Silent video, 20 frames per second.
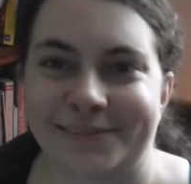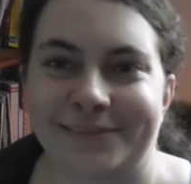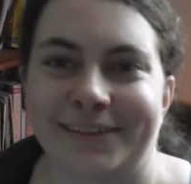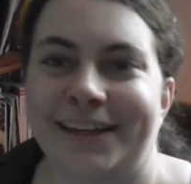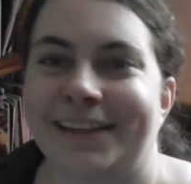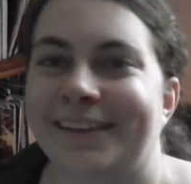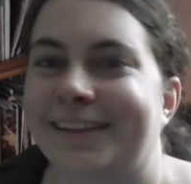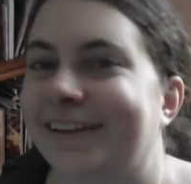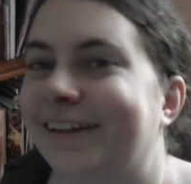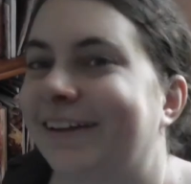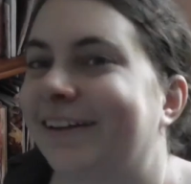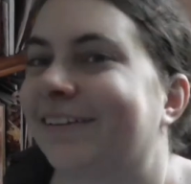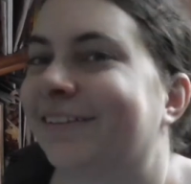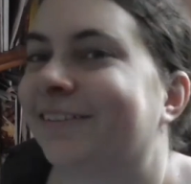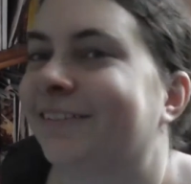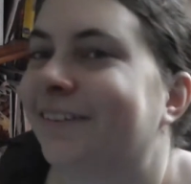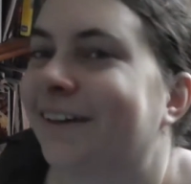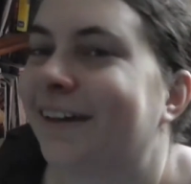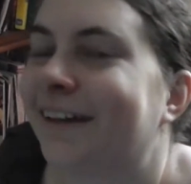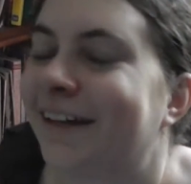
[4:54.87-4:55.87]

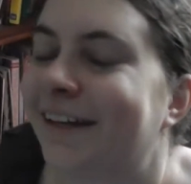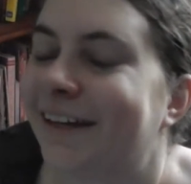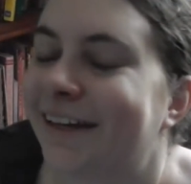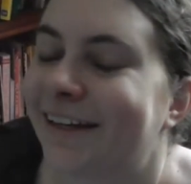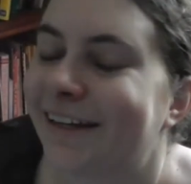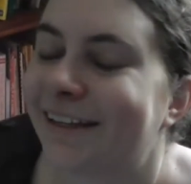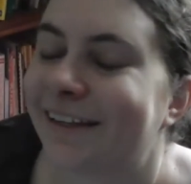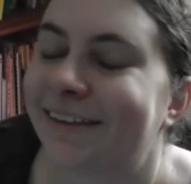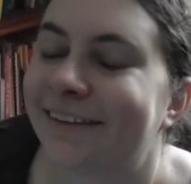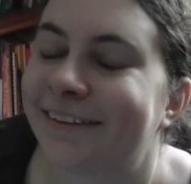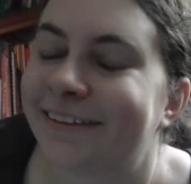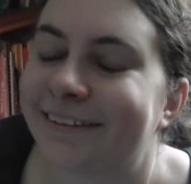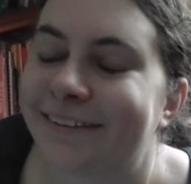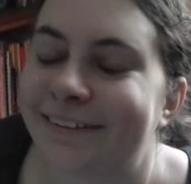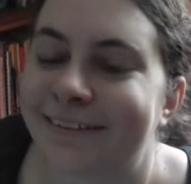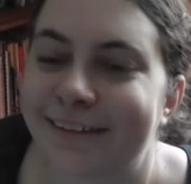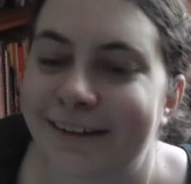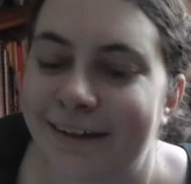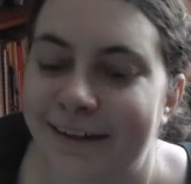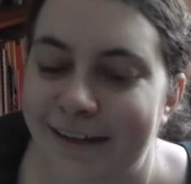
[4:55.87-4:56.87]
myself.
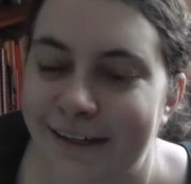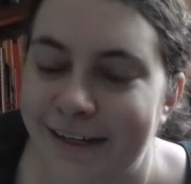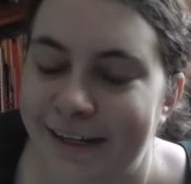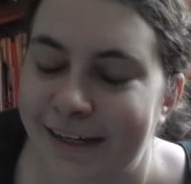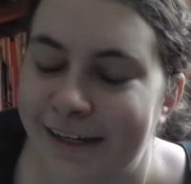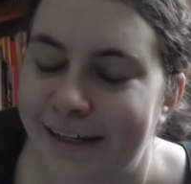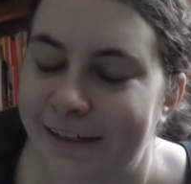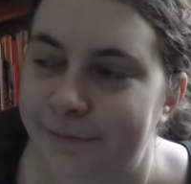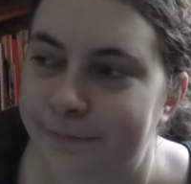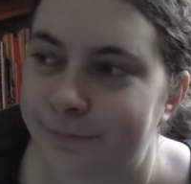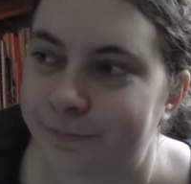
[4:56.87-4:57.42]
So